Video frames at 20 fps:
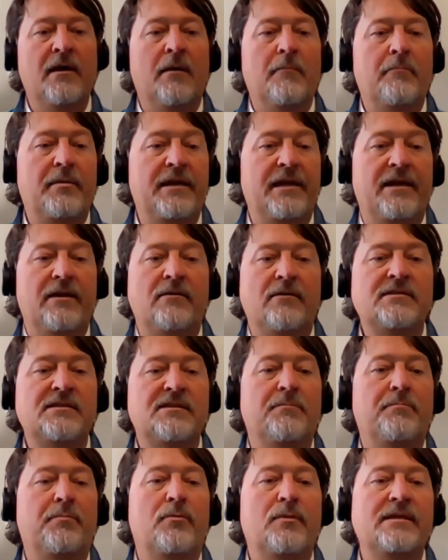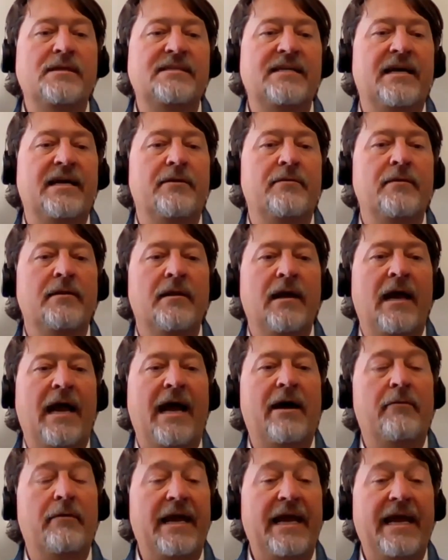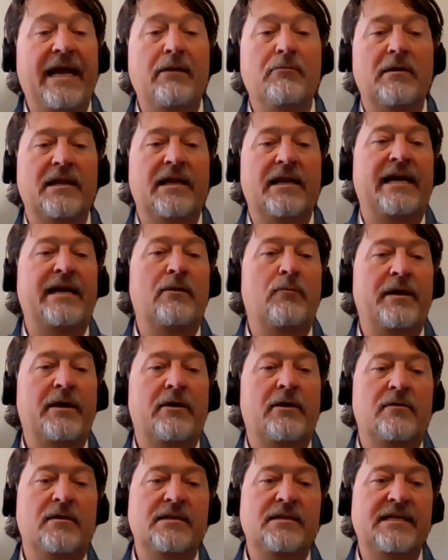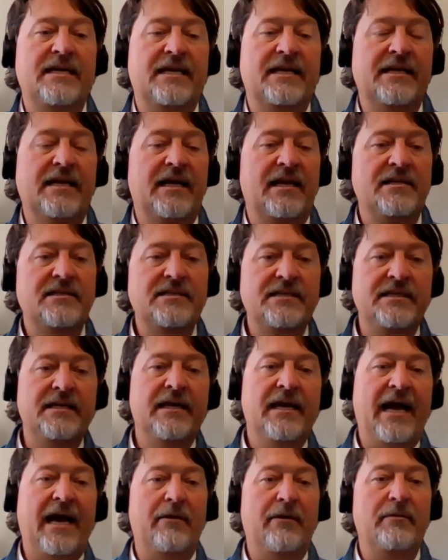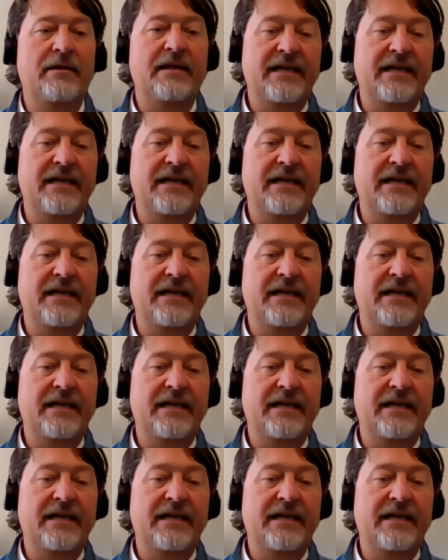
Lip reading: But it also points out how reliant we are on technology, how it